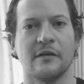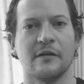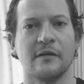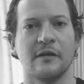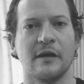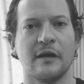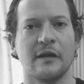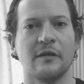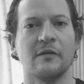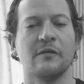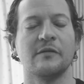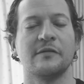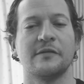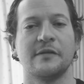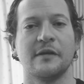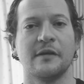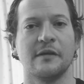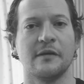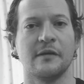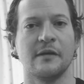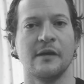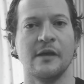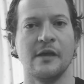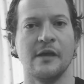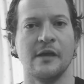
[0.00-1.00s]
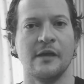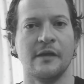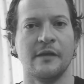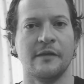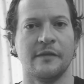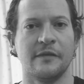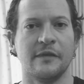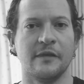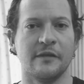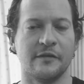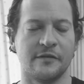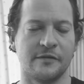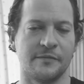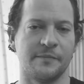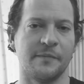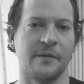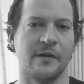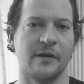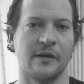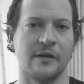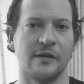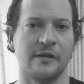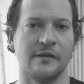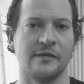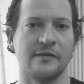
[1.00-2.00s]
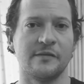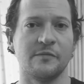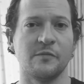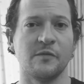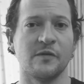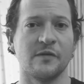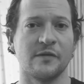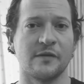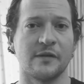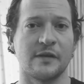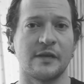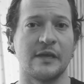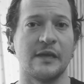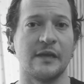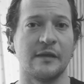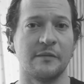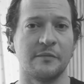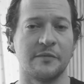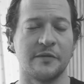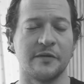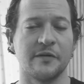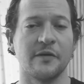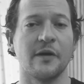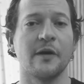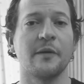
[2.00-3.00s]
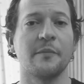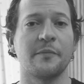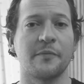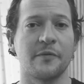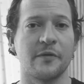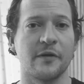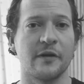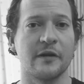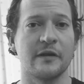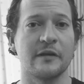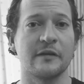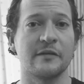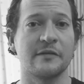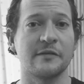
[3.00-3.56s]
And also the spine is what keeps you upright.